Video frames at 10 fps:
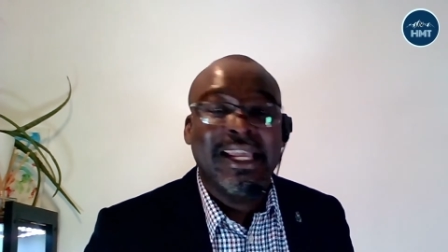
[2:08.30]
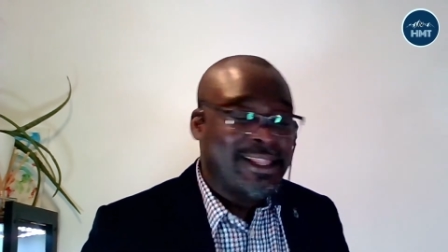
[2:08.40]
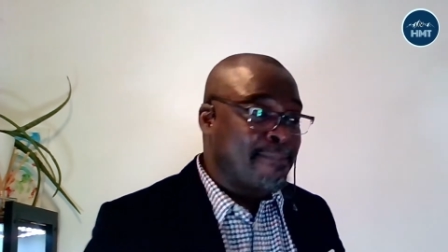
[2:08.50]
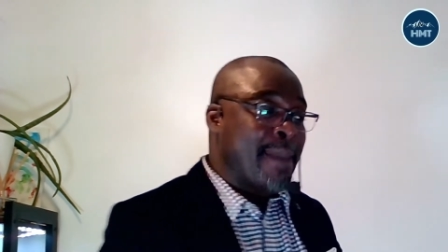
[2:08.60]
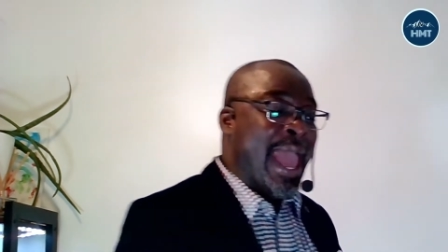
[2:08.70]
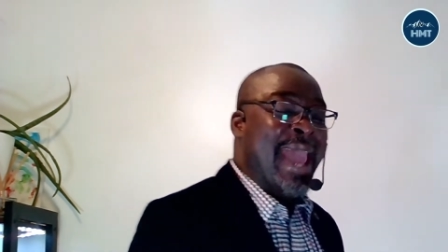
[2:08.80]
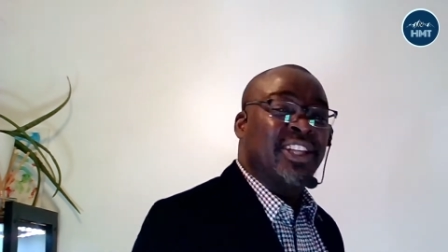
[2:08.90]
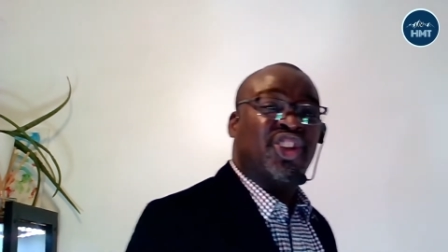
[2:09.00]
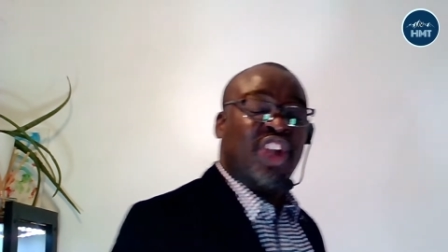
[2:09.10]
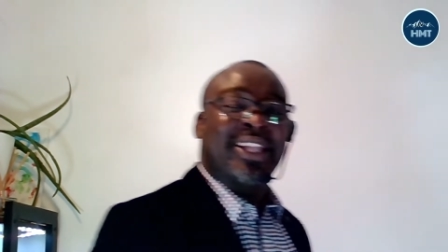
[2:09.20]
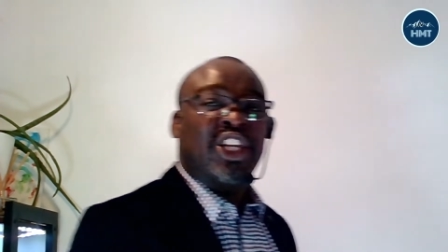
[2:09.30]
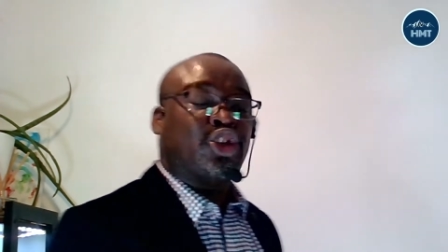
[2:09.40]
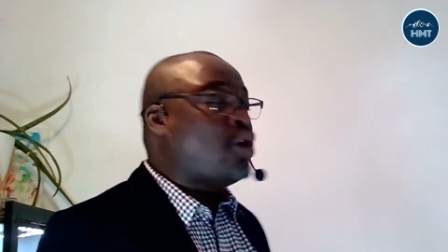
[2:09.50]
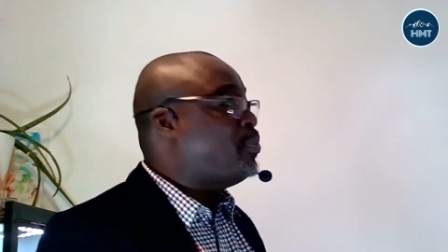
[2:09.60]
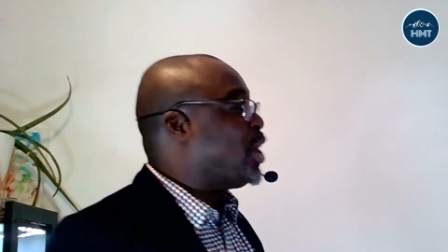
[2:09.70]
The main sin is
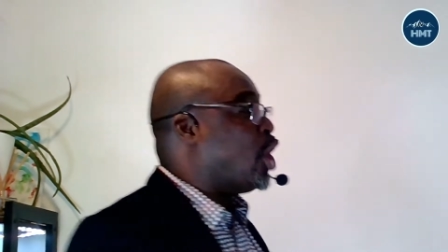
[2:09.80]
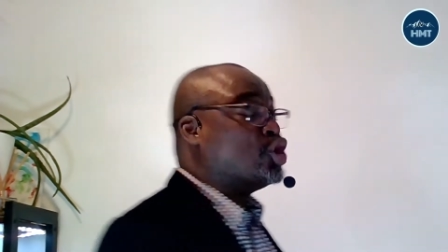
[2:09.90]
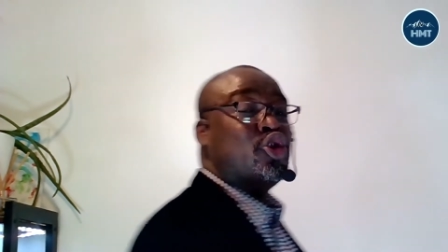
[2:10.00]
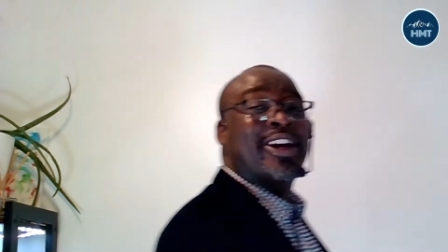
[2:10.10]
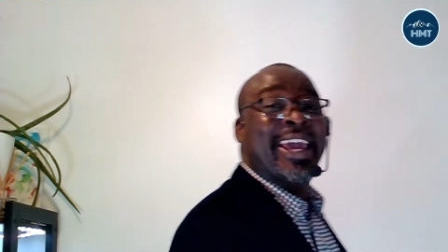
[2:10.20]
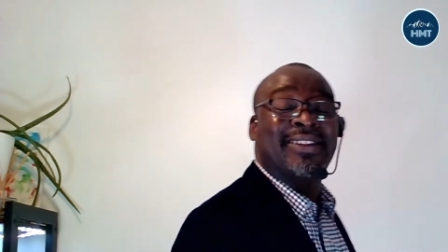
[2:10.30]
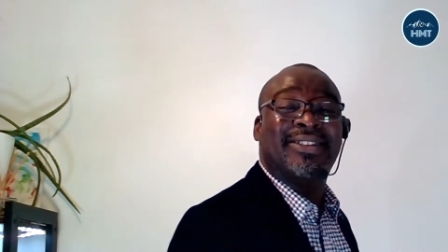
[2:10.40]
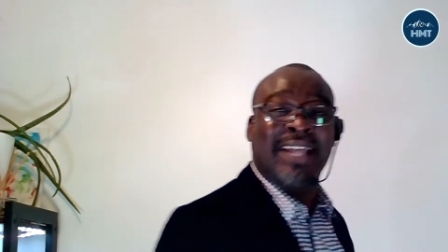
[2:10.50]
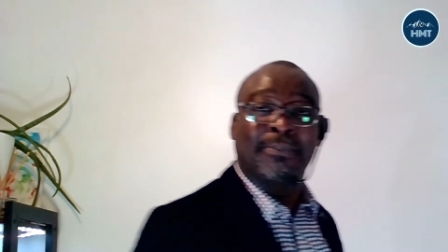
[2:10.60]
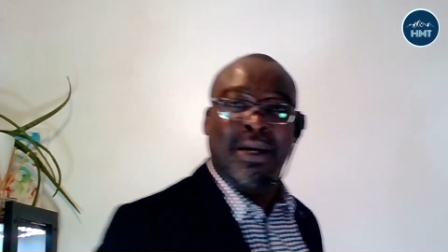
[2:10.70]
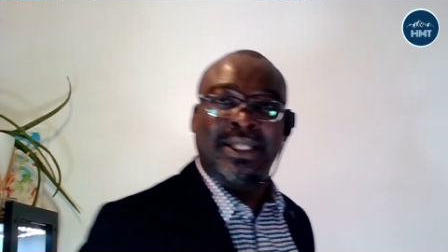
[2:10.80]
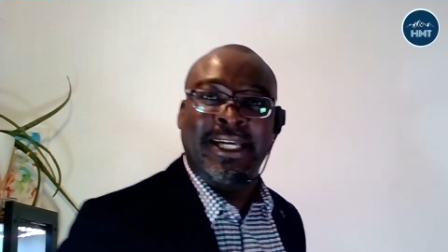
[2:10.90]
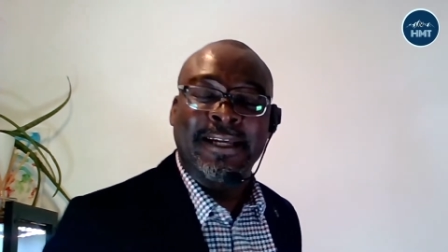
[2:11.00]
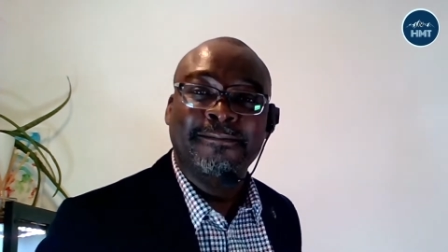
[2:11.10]
not because you kill somebody.